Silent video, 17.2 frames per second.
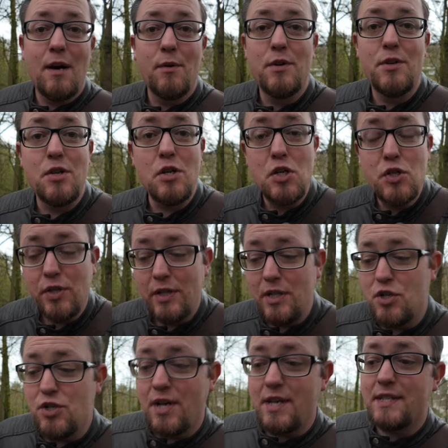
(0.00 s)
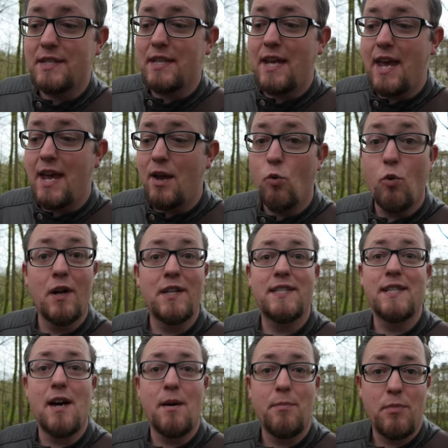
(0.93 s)
I would usually just say,
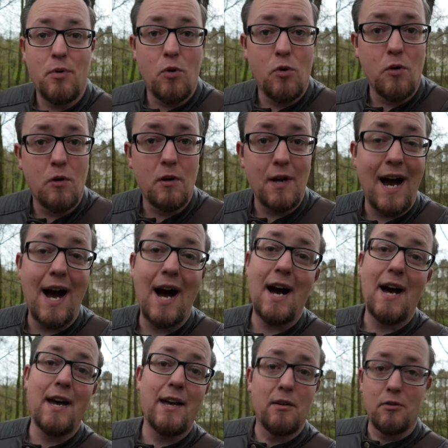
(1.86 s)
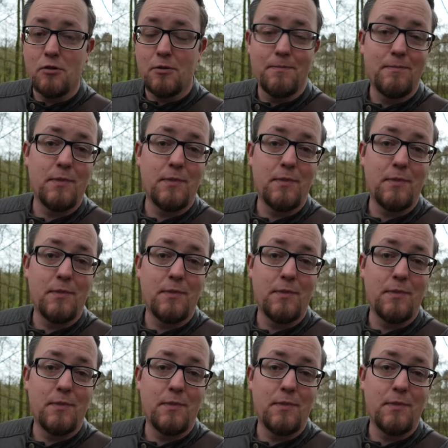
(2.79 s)
what's up, or hi, or